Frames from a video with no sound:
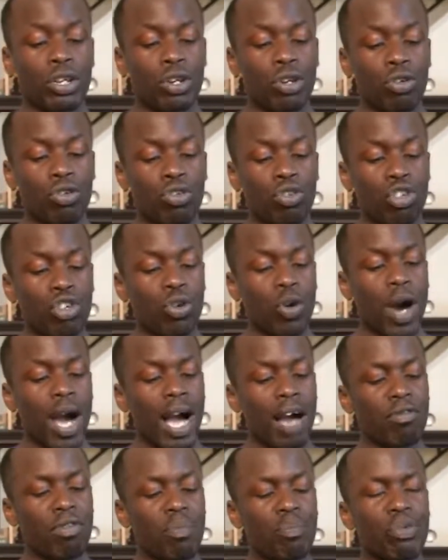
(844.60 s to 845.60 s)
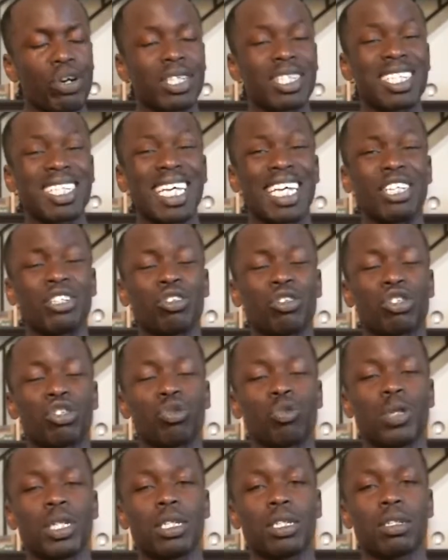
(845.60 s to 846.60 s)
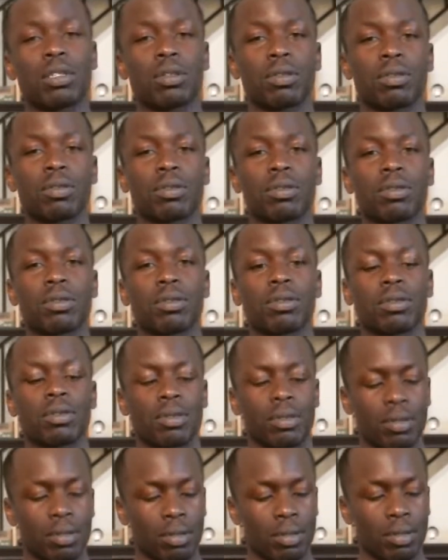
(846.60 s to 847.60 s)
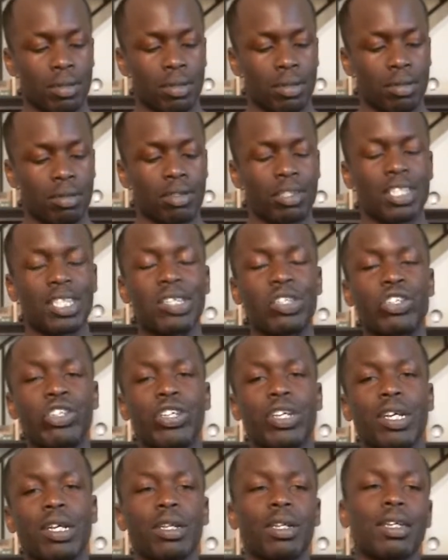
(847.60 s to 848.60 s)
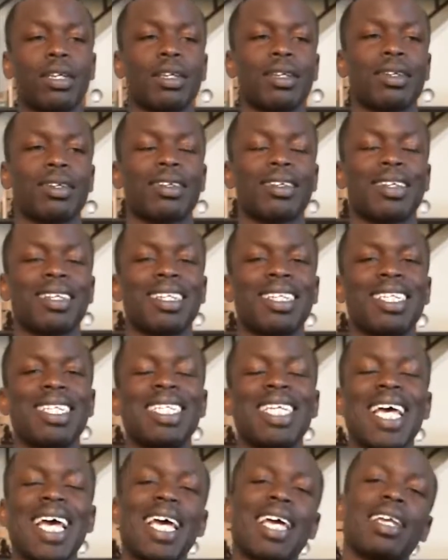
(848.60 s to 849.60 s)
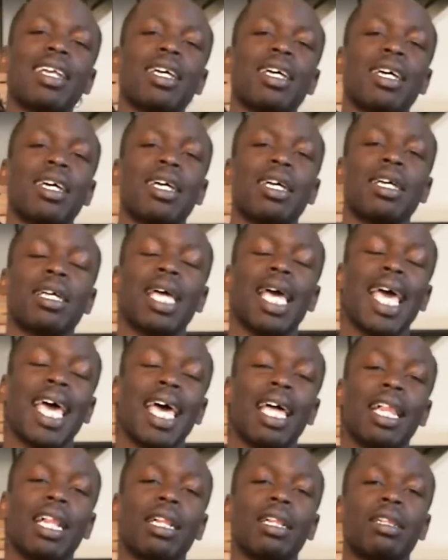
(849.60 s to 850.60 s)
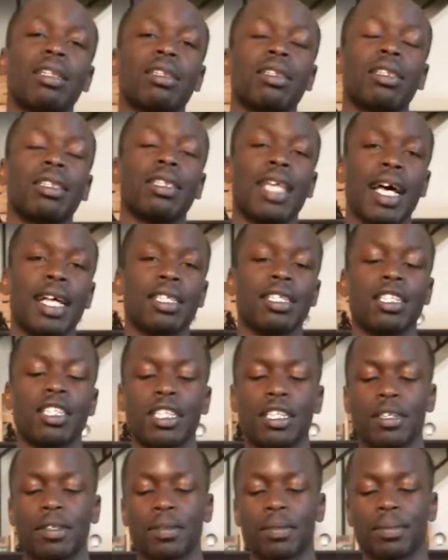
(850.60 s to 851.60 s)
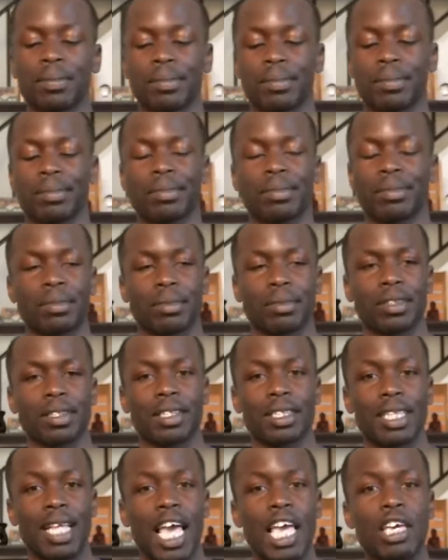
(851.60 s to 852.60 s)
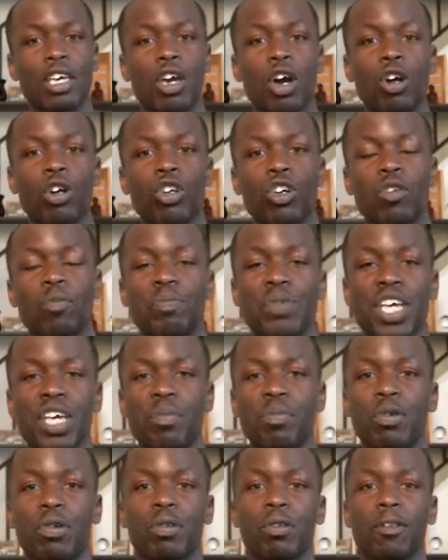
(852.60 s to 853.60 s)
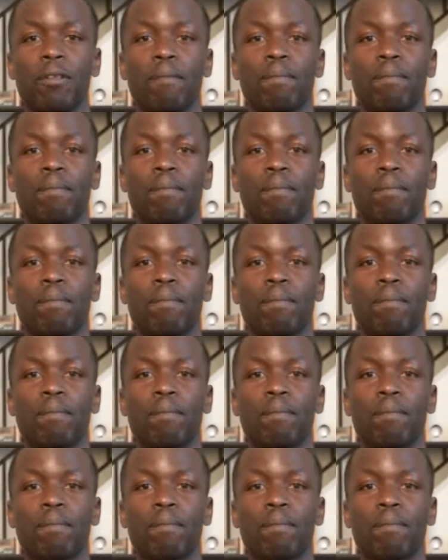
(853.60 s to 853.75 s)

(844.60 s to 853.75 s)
Do you have a presidential suite? Sincerely, Ted L. Nancy. There you go, good people.